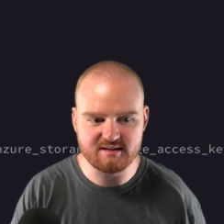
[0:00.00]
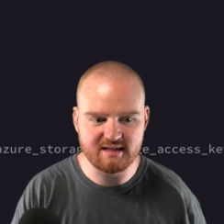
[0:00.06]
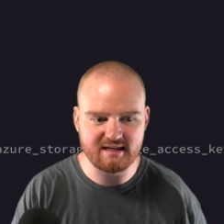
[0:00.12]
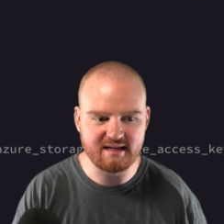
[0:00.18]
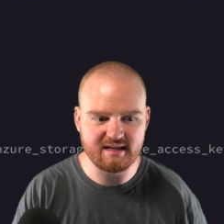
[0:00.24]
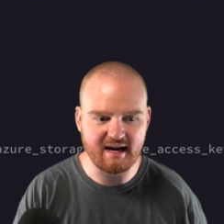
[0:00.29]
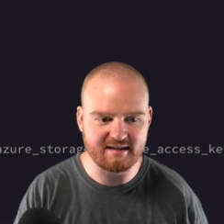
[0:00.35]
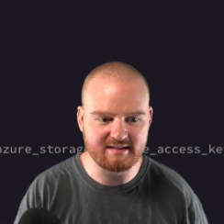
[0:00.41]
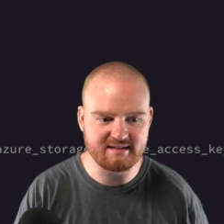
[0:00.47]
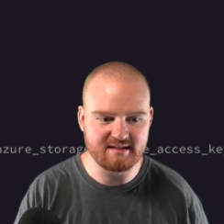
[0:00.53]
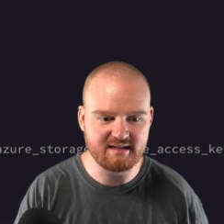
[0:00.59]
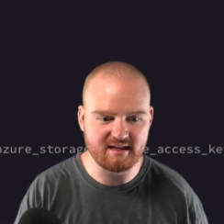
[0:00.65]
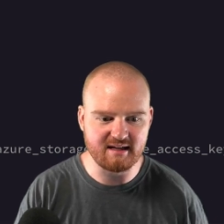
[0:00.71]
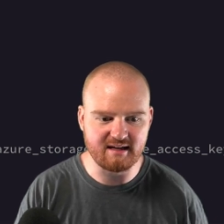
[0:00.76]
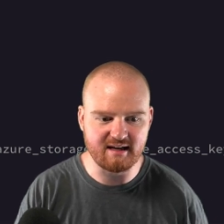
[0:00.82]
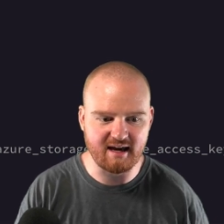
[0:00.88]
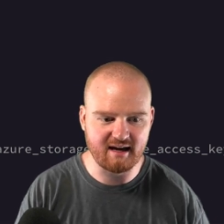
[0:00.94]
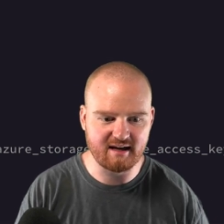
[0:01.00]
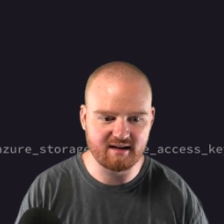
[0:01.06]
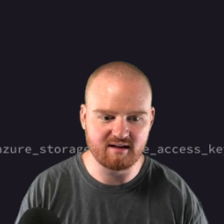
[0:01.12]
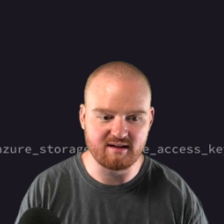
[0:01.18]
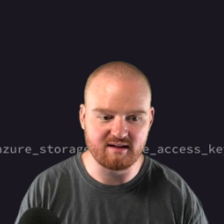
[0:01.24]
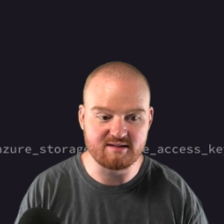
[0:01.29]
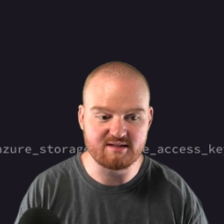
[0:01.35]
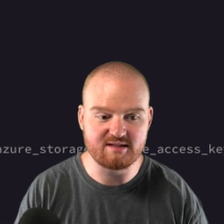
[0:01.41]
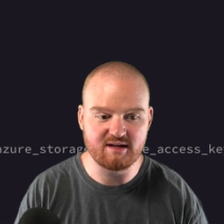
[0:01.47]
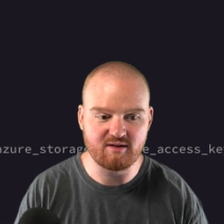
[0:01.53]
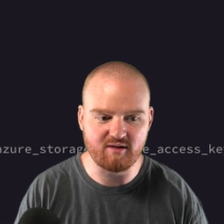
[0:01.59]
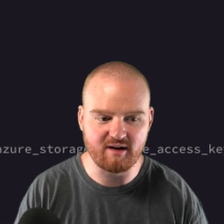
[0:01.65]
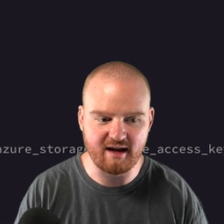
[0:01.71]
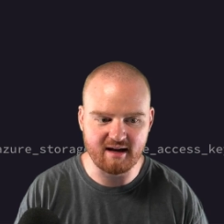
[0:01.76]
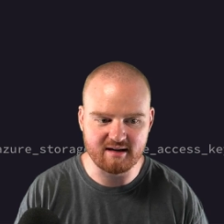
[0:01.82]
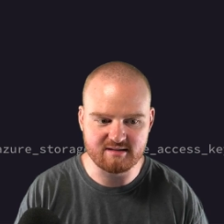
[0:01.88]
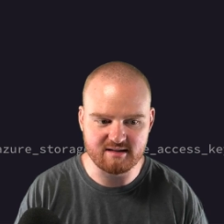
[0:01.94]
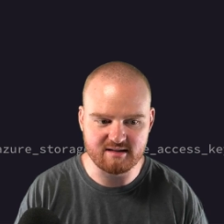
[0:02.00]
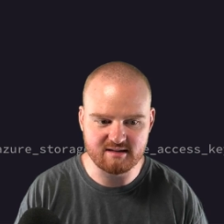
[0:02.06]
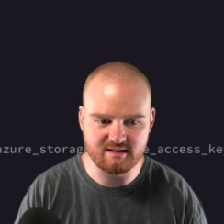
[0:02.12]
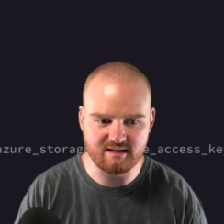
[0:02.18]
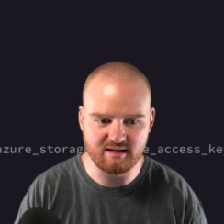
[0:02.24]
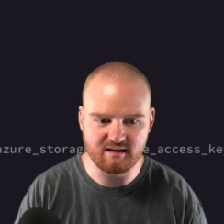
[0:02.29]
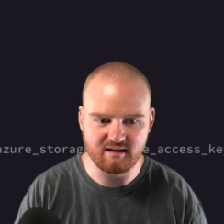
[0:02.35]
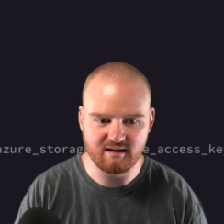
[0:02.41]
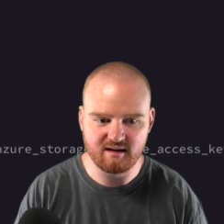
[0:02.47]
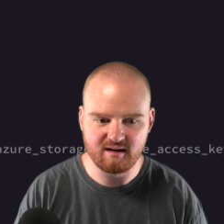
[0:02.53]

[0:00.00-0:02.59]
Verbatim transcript: key ID and, and secret access key.